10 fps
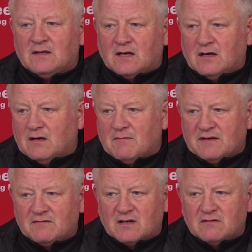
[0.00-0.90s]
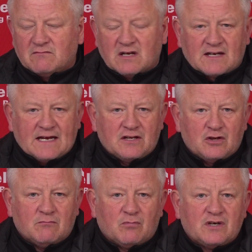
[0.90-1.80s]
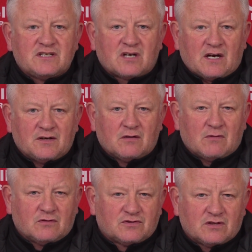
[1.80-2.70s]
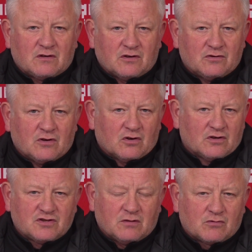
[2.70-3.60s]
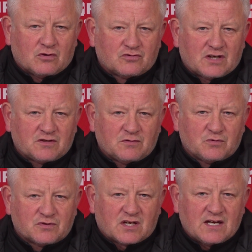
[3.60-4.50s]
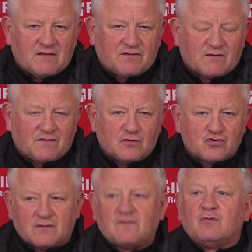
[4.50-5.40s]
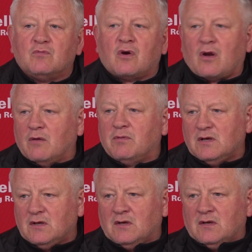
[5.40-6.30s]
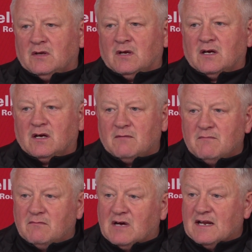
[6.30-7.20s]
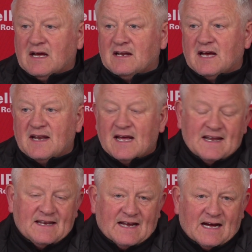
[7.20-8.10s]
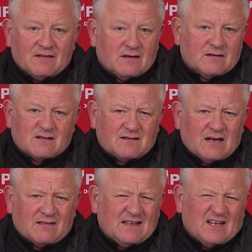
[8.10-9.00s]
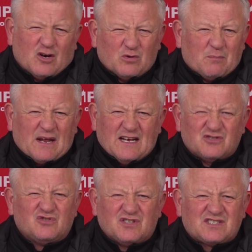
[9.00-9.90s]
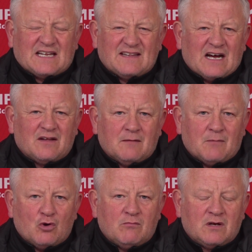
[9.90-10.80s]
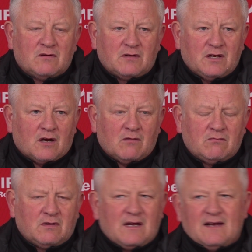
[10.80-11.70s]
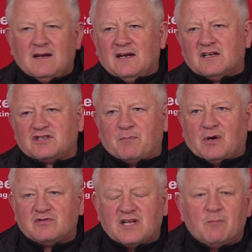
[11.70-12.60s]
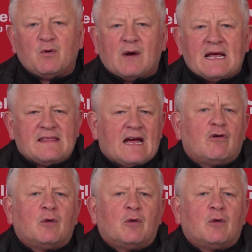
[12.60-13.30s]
and getting the young boy signed up on longer term contracts, which was key for the future of the football club, and in that that. I think the older players understand that at the moment, you know, and I suppose they'll be weighing their